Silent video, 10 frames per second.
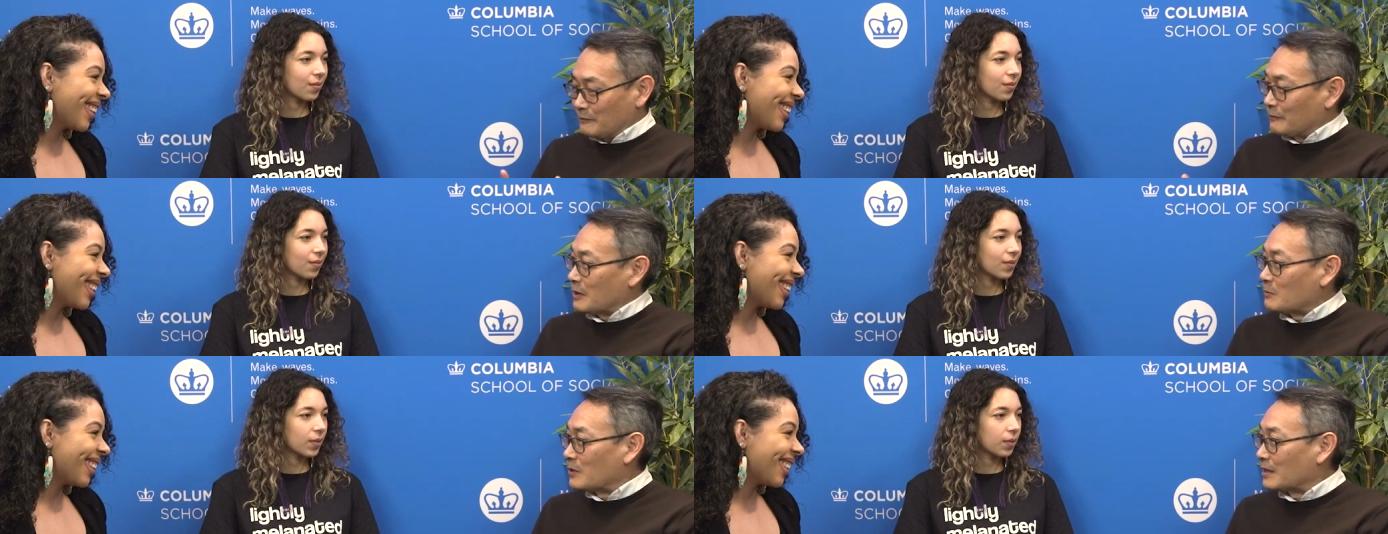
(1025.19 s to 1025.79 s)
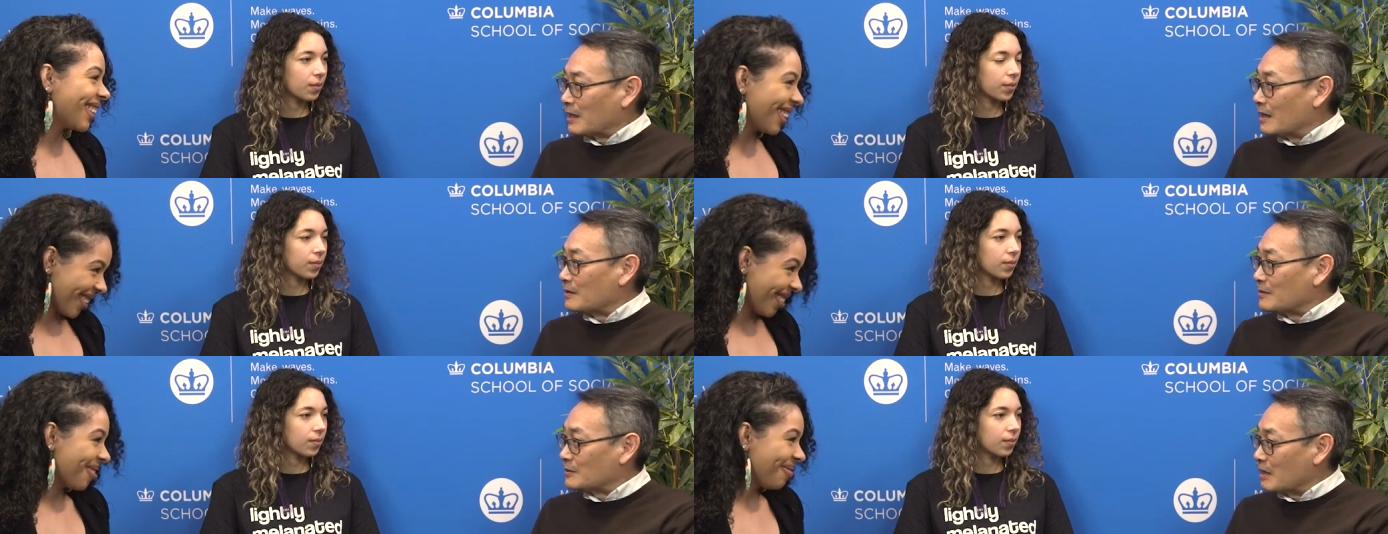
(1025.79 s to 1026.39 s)
Speaker 1: a framework
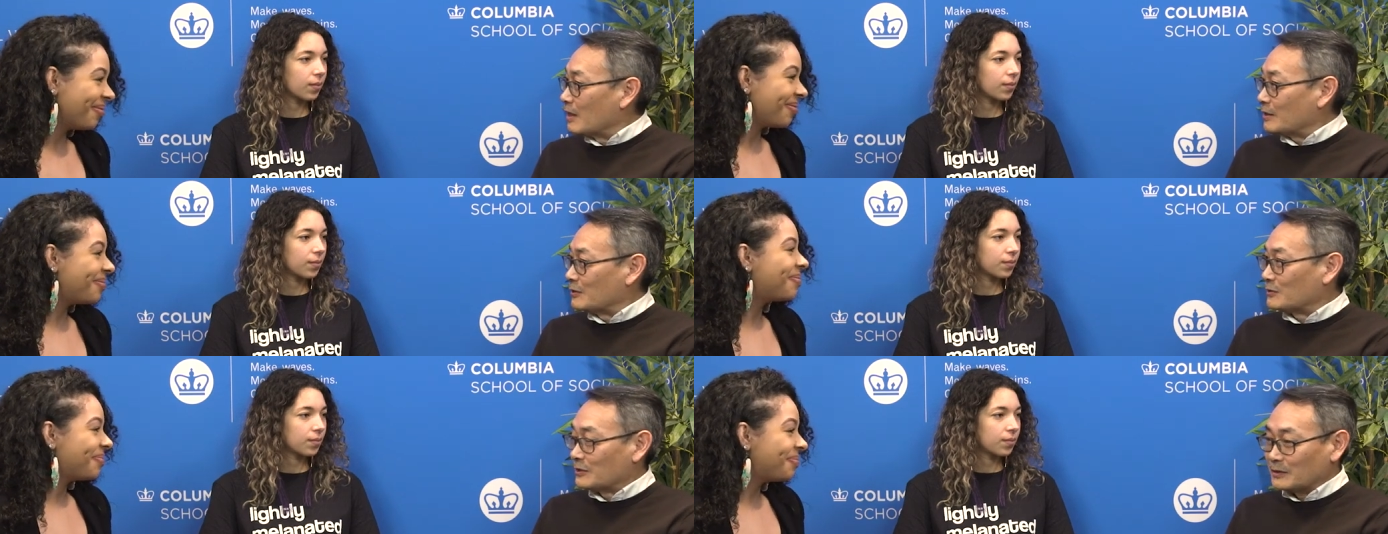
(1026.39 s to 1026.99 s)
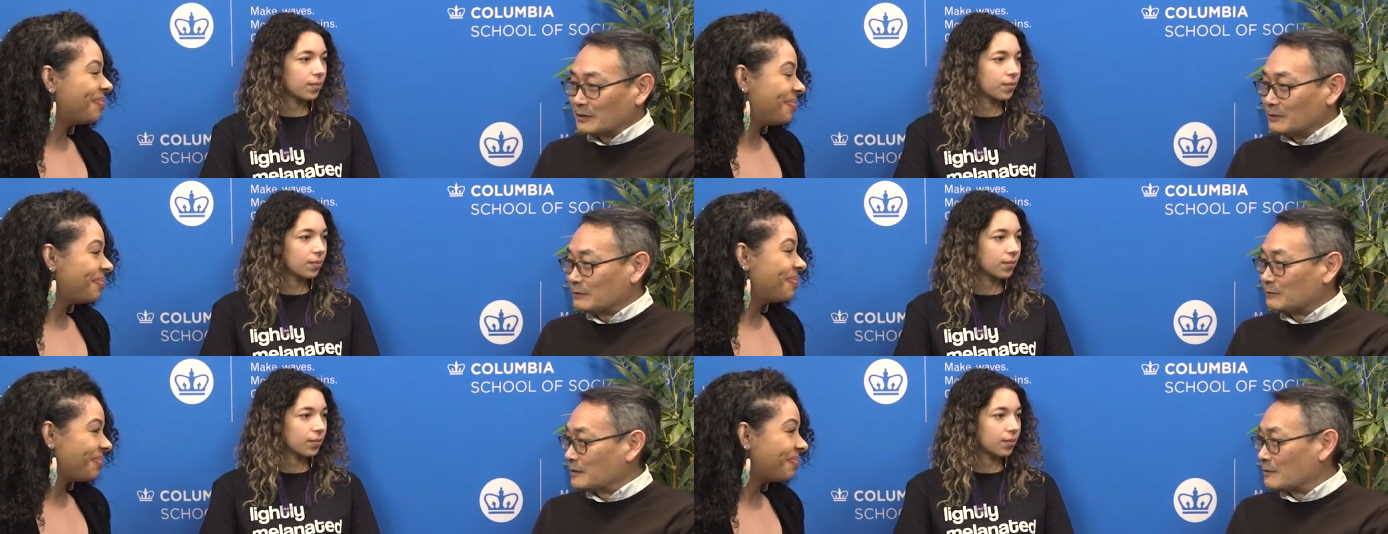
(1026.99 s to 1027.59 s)
on the talking circle
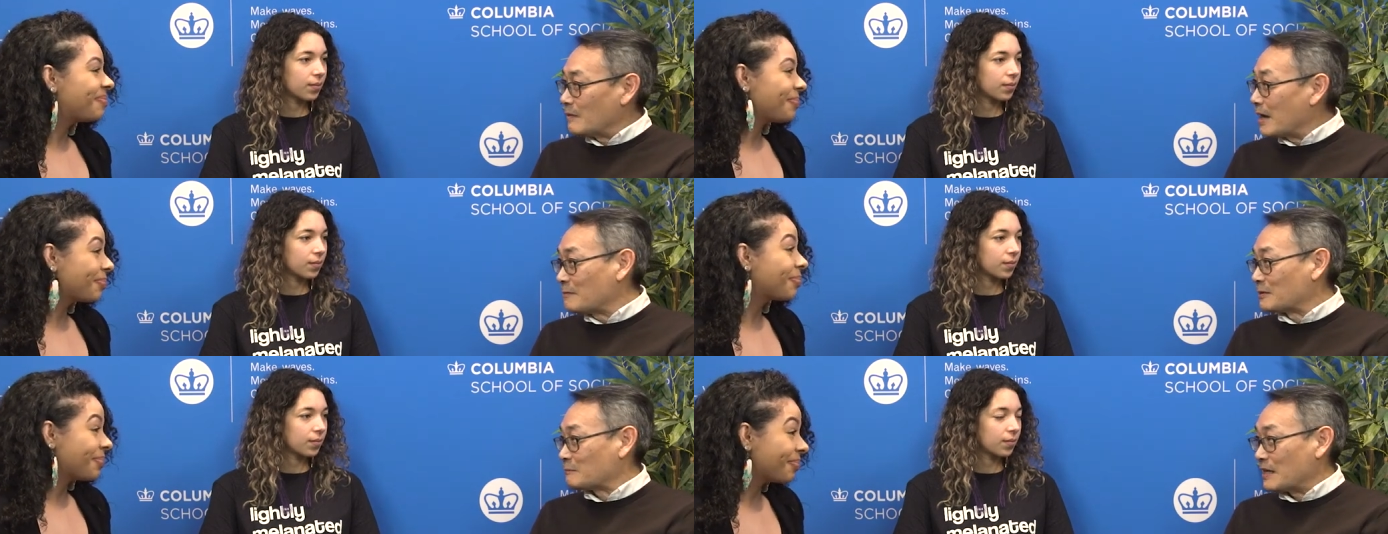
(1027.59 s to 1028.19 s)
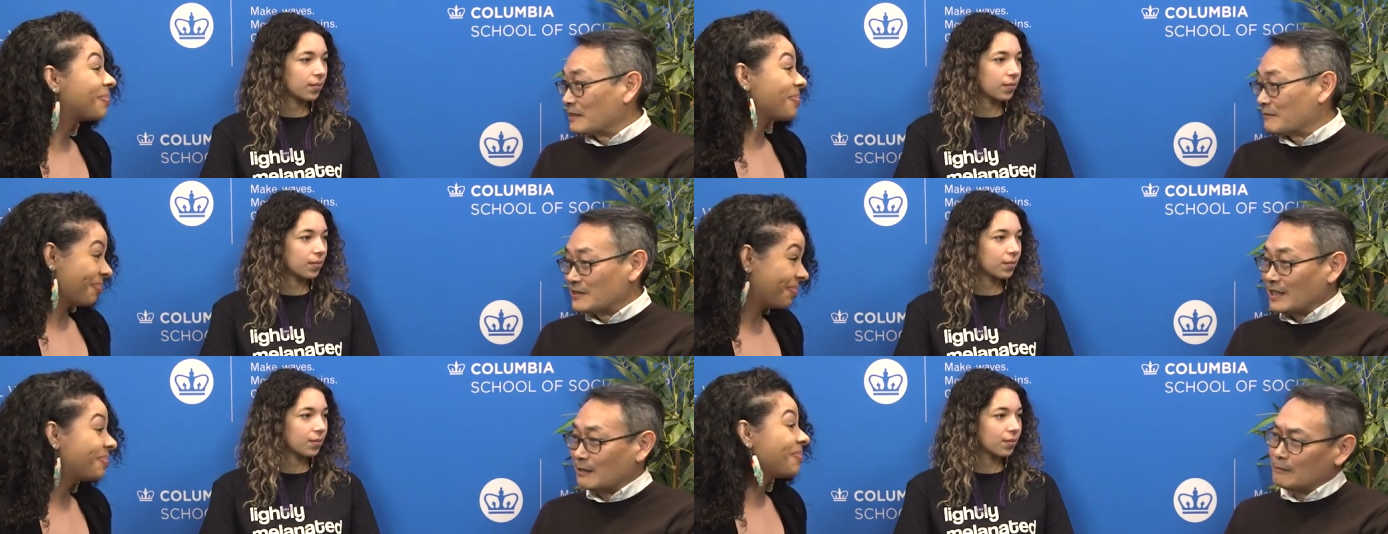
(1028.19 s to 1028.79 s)
from my perspective and
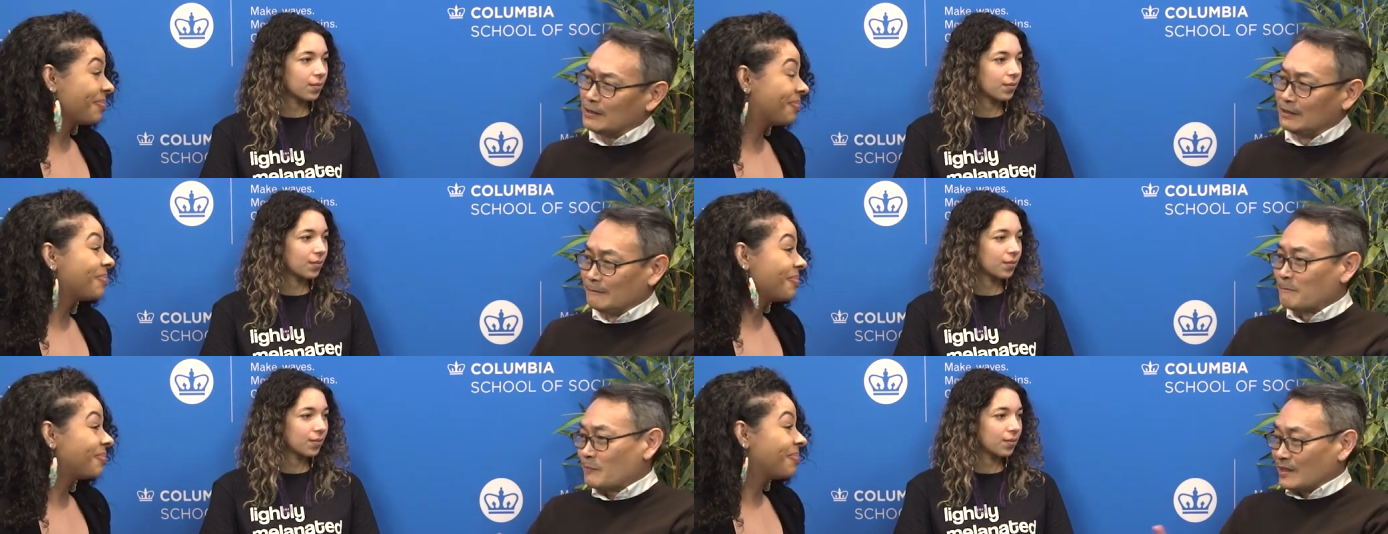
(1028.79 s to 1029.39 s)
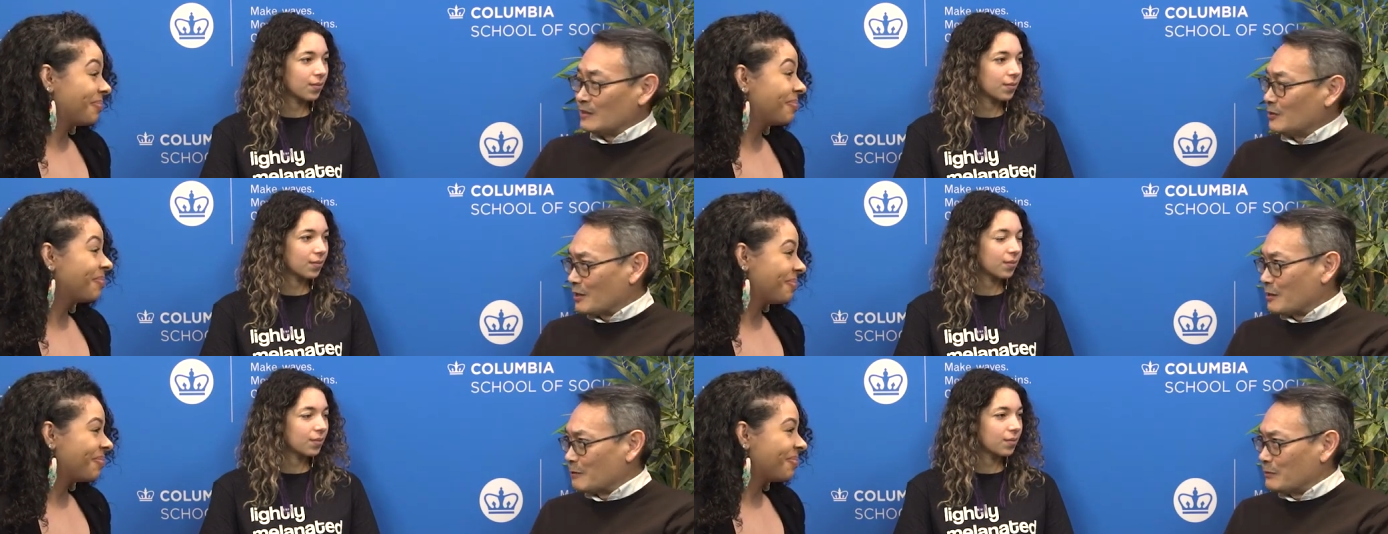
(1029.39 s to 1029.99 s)
saying, well, is it
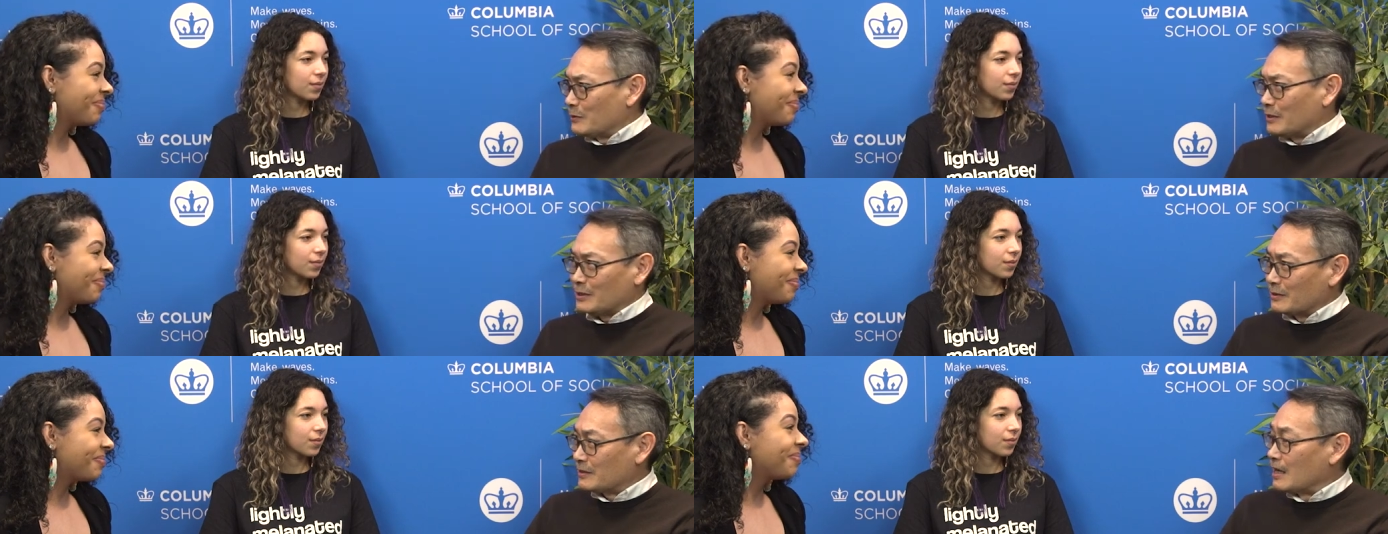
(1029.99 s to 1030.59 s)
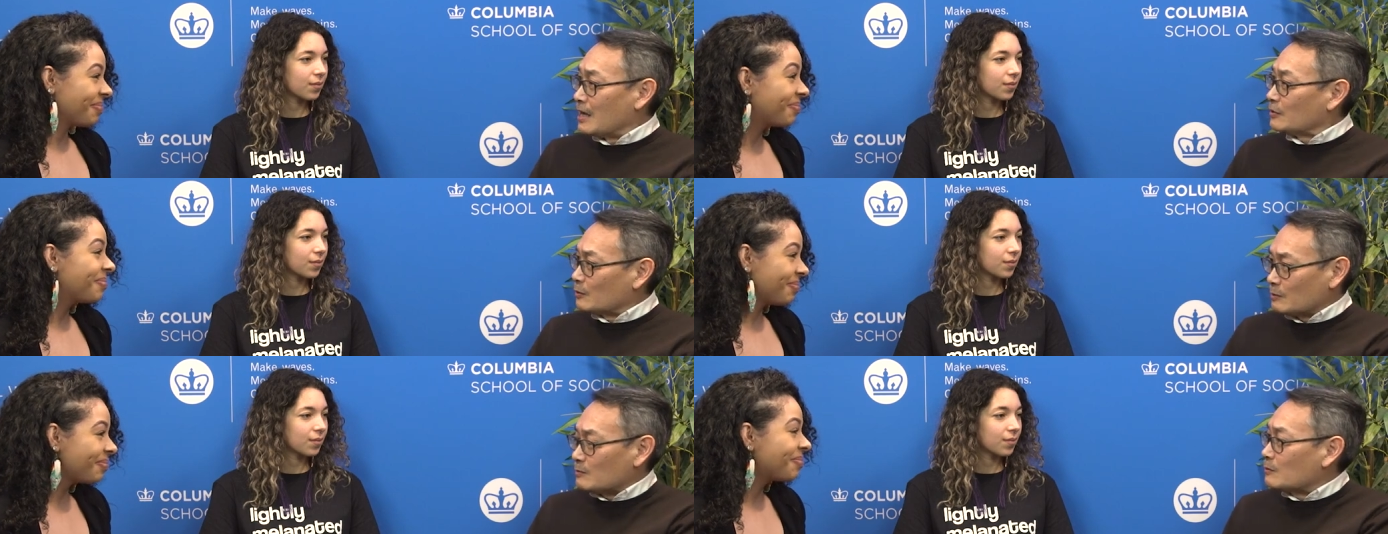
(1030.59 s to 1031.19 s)
therapeutic or is it, so
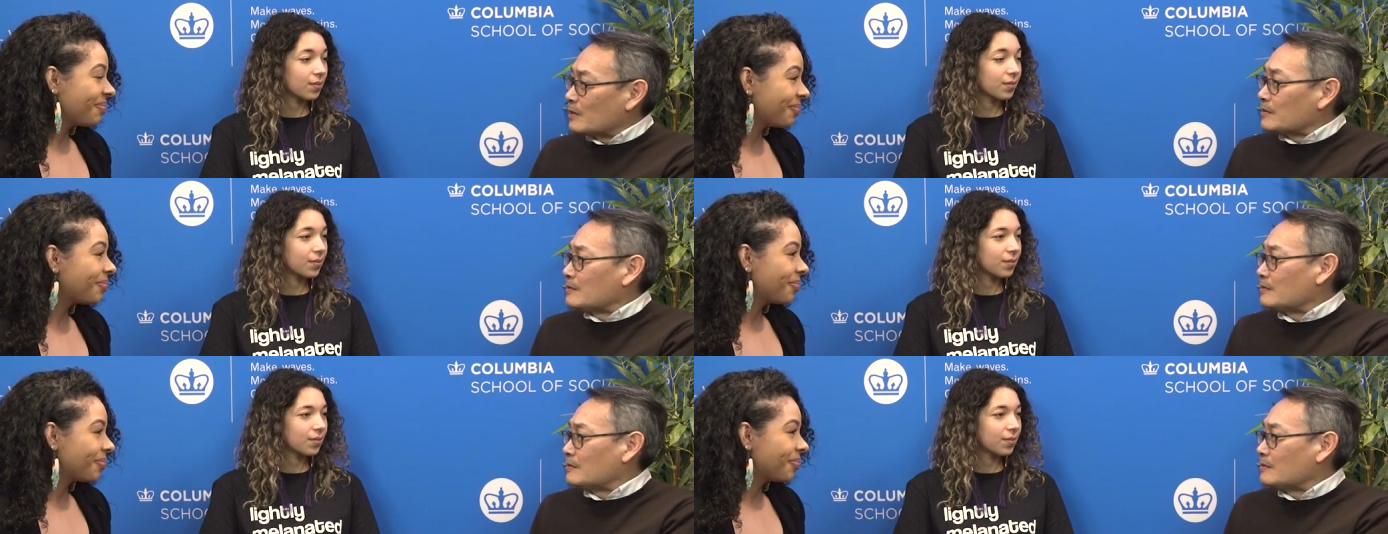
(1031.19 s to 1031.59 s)
what